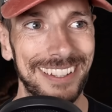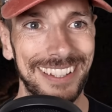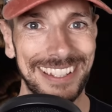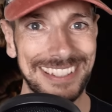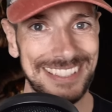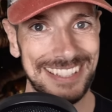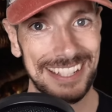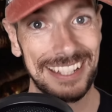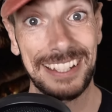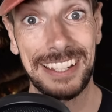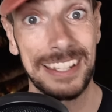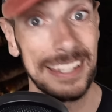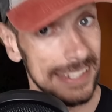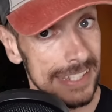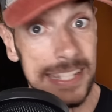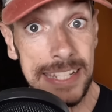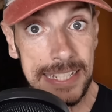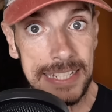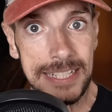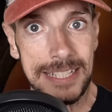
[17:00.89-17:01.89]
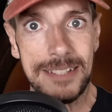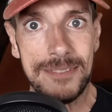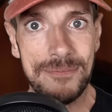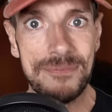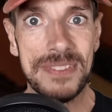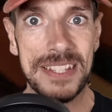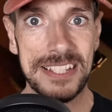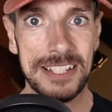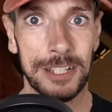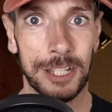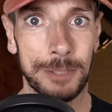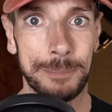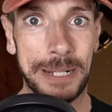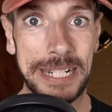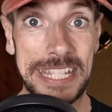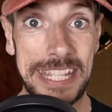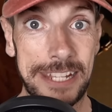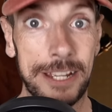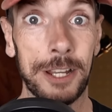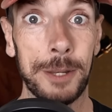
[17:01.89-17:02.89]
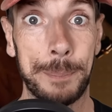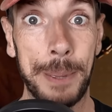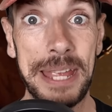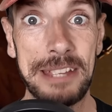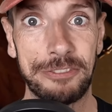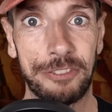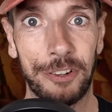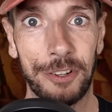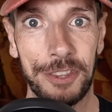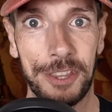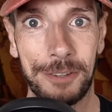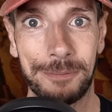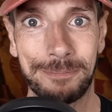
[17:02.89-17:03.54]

that's a lot of money you gotta pay for